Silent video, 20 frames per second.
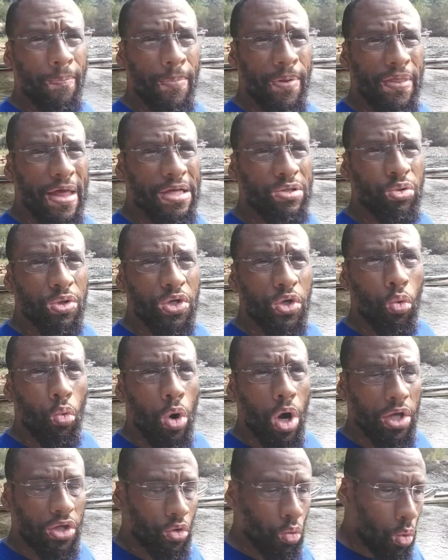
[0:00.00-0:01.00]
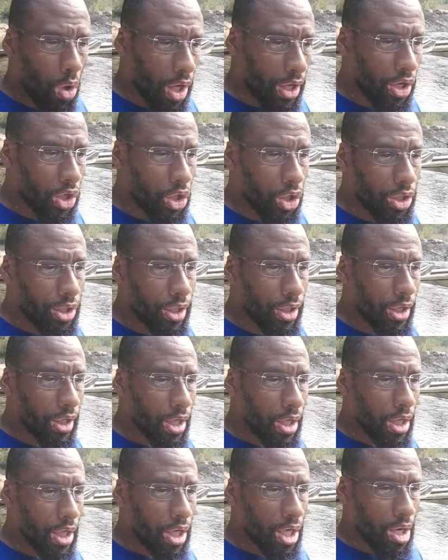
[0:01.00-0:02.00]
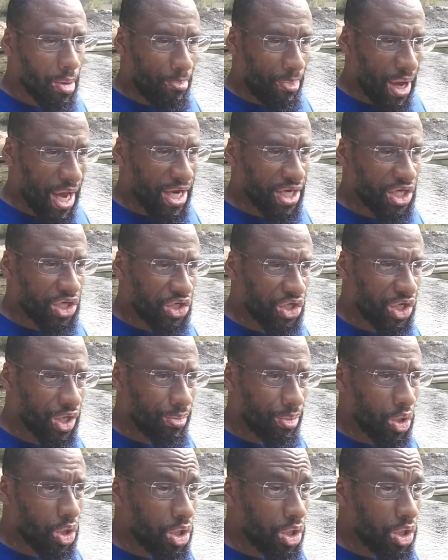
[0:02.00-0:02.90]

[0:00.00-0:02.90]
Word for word: And that's what you want. You want good companionship.